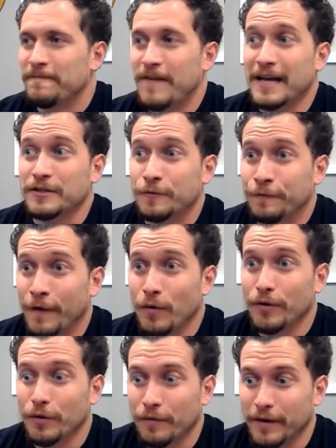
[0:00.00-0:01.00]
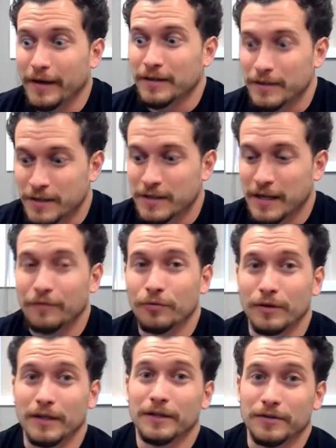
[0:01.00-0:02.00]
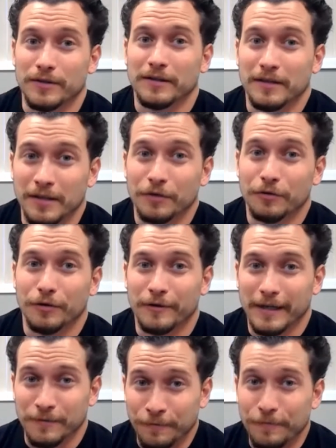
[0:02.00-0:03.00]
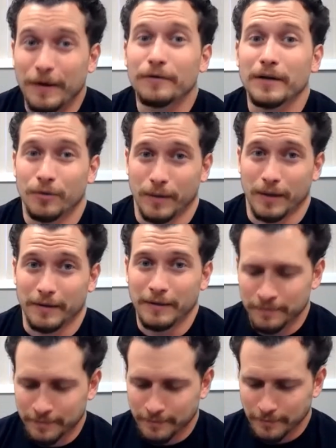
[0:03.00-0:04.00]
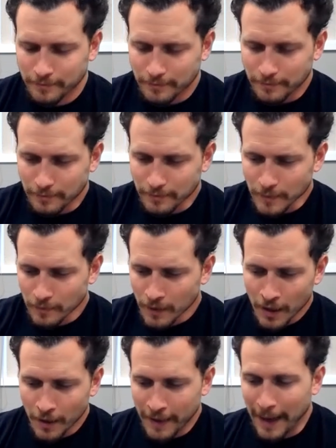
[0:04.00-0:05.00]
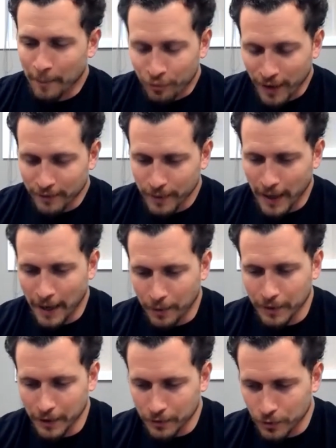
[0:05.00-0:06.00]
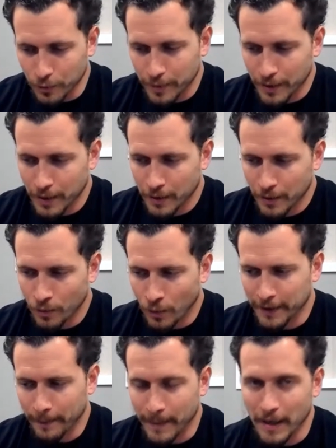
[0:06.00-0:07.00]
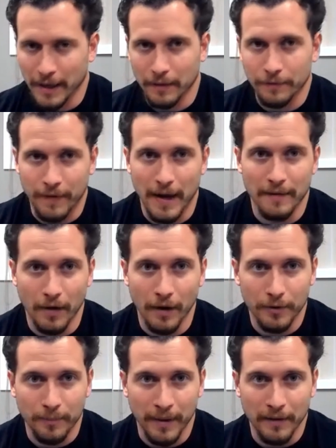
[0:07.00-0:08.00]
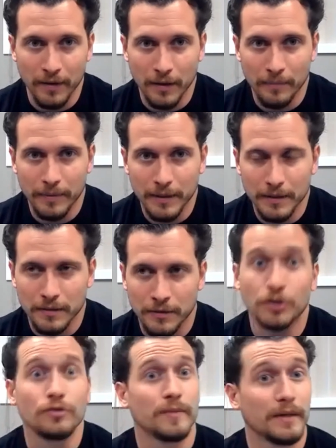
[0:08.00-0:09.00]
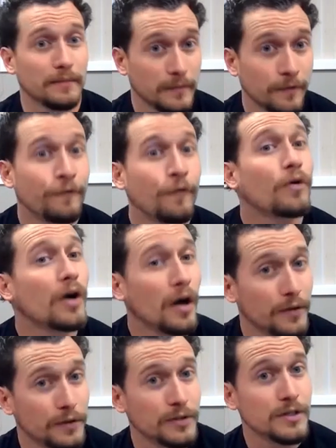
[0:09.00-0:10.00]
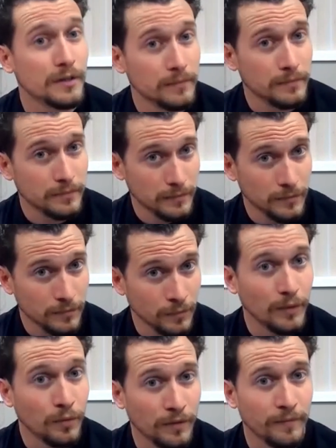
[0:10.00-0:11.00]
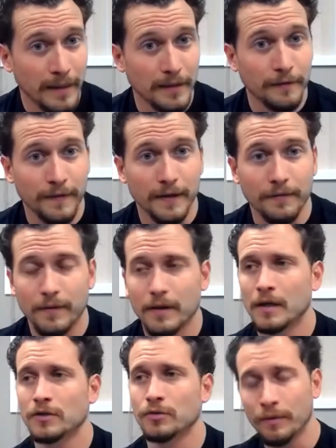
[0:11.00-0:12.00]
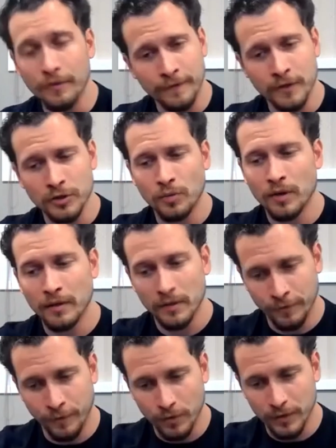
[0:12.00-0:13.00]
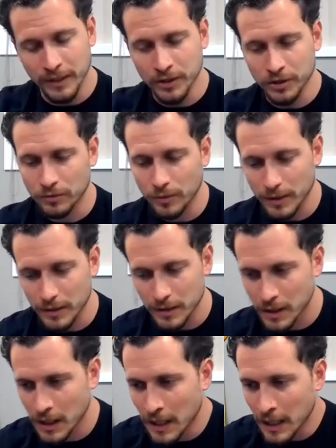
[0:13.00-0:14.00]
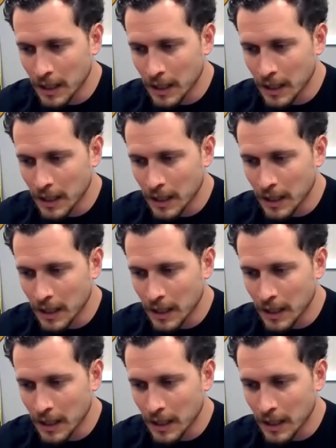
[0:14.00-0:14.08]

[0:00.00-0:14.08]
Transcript: Fast forward over the next several years, it deteriorates very quickly. That private equity group wound up buying 5 other paving companies. 4 others. We would have made the 5th. So we were the first one, 4 additional ones.